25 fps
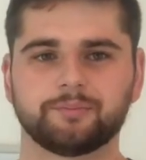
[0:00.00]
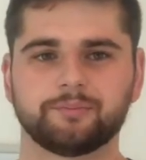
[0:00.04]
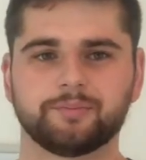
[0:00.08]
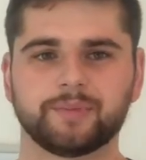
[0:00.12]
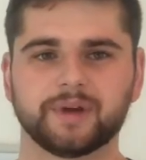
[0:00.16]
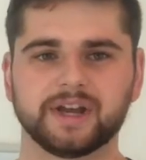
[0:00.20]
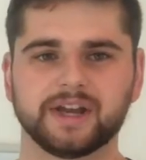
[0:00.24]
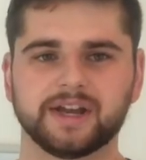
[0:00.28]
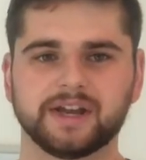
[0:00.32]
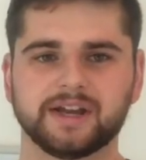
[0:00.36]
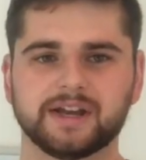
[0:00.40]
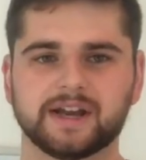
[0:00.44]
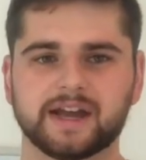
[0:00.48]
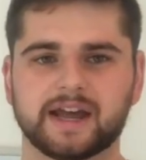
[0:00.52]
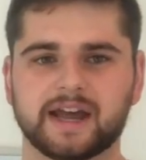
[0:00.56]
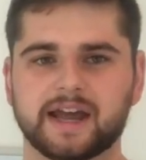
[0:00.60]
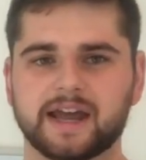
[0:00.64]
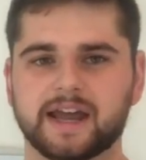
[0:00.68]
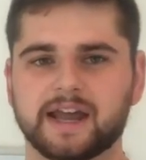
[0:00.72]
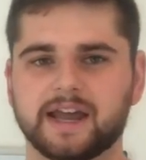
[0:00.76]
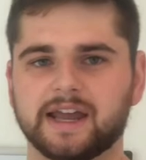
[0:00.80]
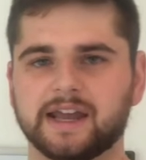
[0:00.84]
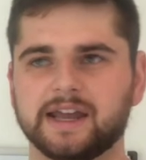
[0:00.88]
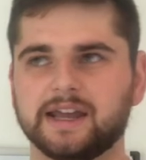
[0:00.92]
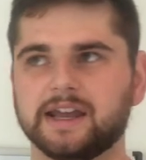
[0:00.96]
being
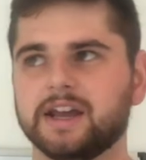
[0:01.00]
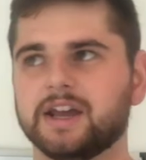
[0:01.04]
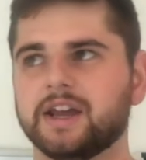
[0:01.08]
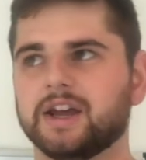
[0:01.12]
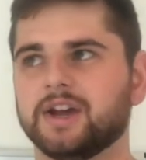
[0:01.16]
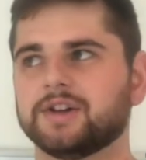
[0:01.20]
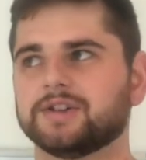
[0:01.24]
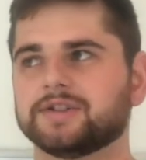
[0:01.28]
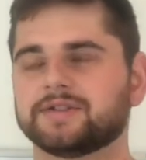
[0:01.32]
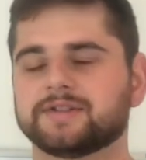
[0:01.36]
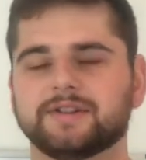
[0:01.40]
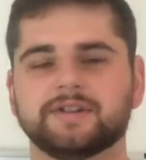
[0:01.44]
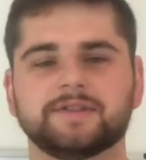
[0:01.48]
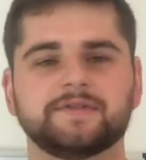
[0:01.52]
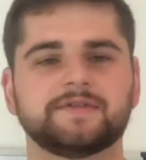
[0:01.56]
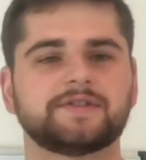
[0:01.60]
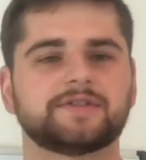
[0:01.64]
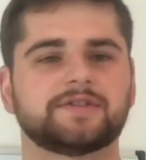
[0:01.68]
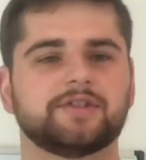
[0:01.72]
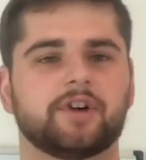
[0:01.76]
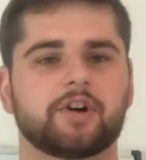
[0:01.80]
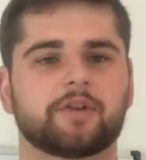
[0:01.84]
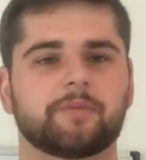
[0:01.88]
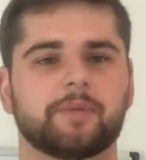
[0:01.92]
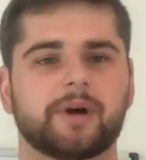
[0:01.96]
a sort of
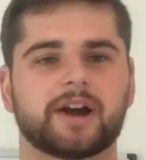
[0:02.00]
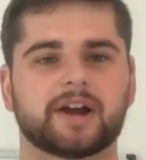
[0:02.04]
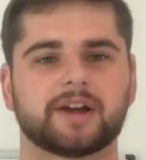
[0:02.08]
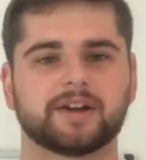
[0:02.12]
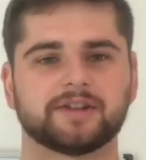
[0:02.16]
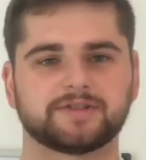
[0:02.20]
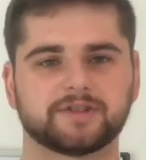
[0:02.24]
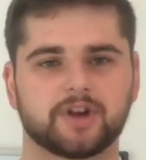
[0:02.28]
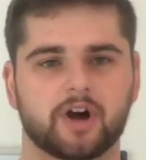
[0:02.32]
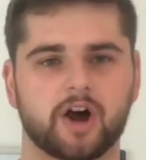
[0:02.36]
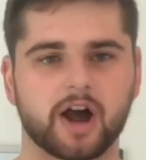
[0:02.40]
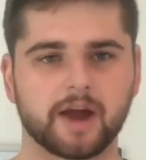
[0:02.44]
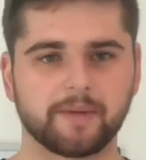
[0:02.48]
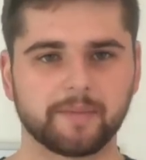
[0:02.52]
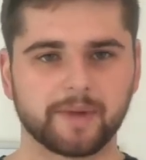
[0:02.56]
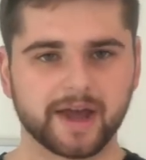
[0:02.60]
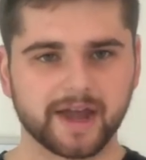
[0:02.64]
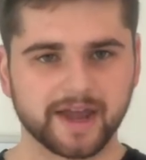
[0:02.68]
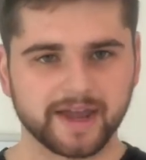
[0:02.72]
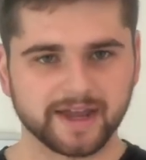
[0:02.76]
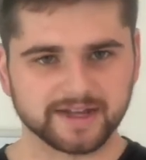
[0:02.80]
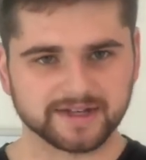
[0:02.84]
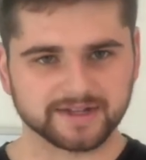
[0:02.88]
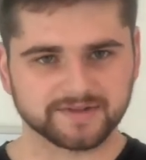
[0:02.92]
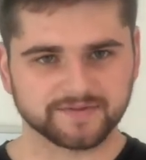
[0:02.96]
stock market
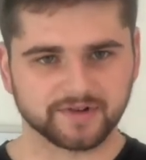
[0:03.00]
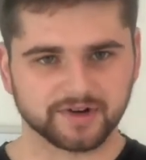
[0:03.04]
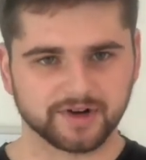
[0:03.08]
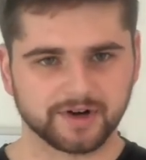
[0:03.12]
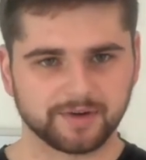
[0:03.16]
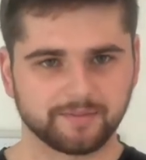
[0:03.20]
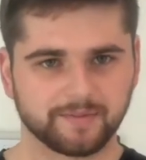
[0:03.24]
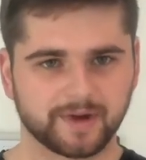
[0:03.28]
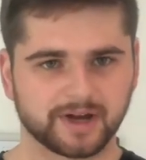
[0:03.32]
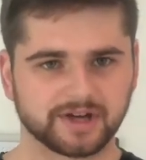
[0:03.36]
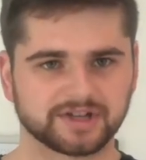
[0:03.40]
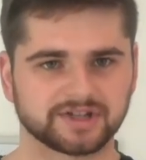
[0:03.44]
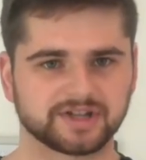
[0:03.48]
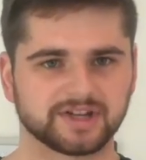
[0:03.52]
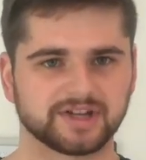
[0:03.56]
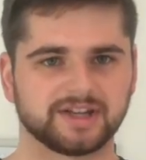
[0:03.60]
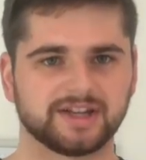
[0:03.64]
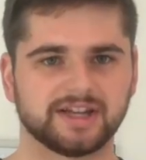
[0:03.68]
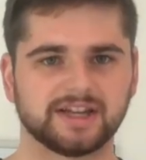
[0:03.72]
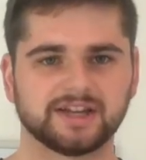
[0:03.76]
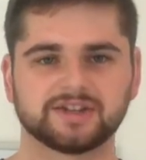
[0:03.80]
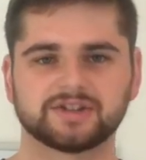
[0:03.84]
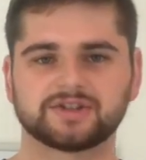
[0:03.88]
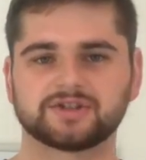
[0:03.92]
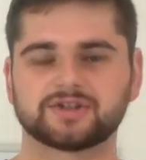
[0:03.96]
timer. He's very much
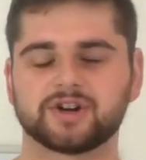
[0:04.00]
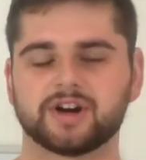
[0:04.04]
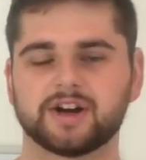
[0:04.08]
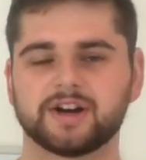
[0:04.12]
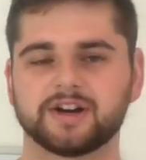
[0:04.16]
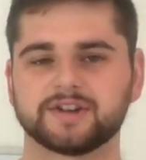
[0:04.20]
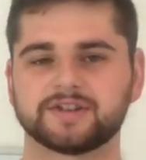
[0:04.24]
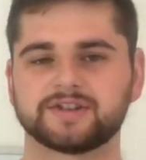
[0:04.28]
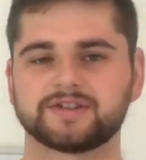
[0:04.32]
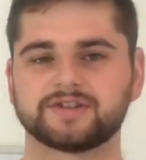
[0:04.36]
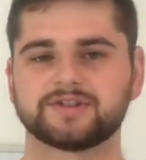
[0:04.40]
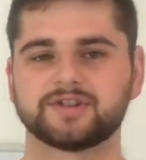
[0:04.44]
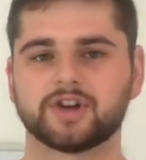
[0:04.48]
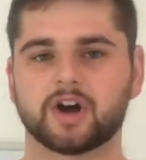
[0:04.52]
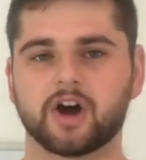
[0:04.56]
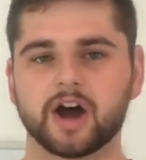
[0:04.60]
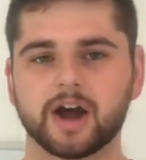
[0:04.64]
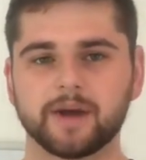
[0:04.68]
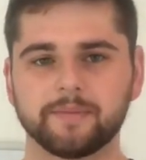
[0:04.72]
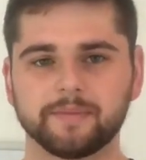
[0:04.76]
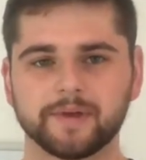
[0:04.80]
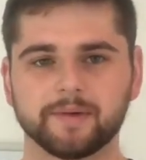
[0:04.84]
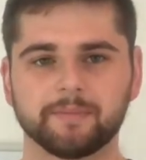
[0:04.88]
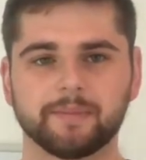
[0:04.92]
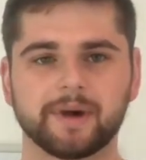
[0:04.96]
against trying to
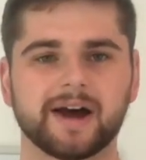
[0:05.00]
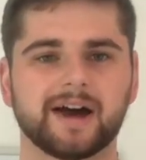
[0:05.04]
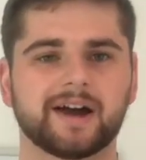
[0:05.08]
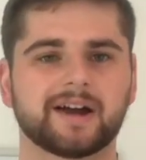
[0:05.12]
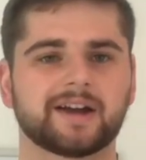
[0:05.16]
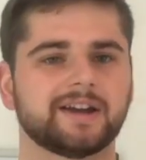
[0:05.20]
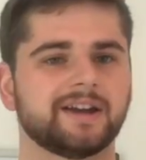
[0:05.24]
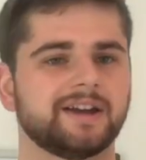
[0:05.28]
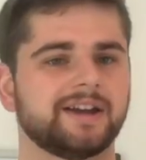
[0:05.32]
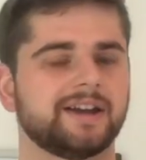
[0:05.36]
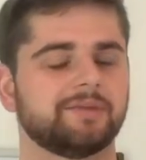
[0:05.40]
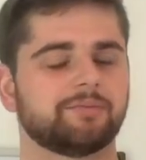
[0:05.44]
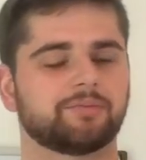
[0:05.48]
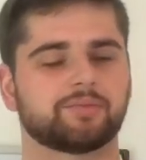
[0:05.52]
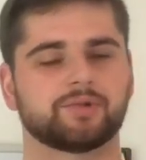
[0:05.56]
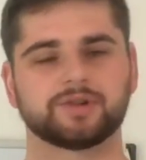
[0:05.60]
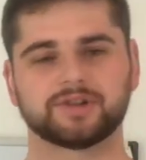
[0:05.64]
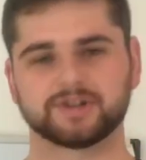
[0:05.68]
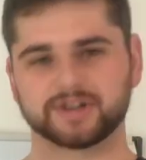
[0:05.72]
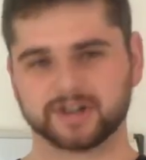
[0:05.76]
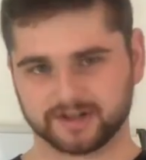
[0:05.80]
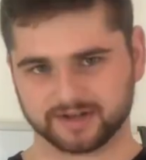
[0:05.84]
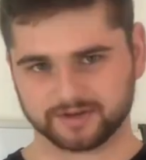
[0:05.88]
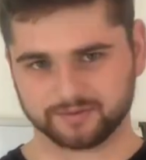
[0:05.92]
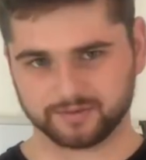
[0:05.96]
time the market and
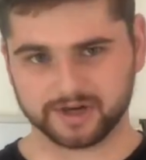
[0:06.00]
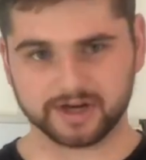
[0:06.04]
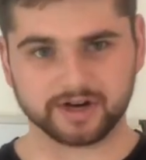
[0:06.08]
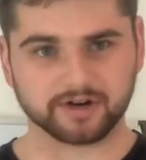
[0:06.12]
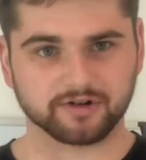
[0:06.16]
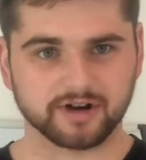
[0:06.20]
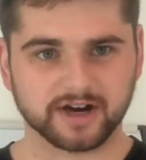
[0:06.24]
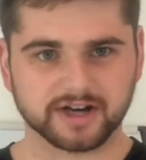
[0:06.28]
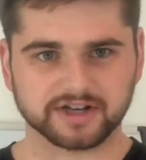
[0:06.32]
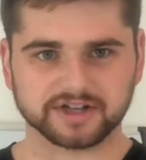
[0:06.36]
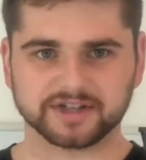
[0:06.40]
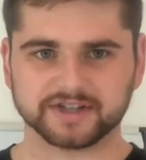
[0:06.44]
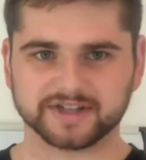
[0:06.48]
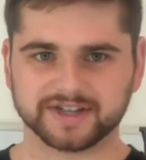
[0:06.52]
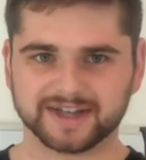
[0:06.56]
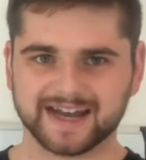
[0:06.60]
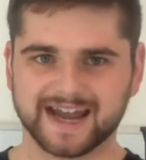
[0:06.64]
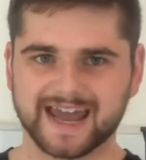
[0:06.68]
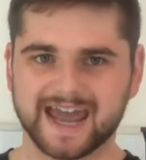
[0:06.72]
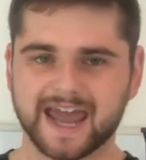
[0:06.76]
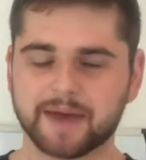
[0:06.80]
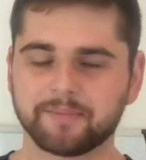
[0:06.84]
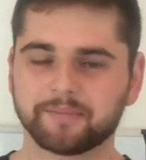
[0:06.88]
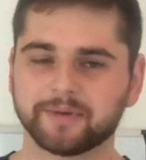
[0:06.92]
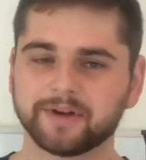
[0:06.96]
predict when a crash is going to
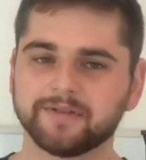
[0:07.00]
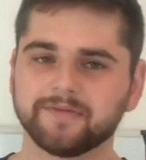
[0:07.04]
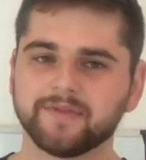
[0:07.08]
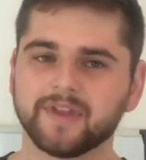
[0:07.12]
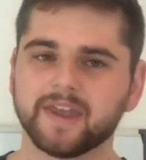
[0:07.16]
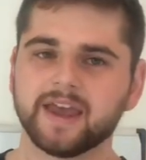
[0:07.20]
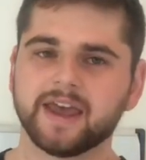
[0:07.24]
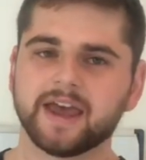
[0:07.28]
happen.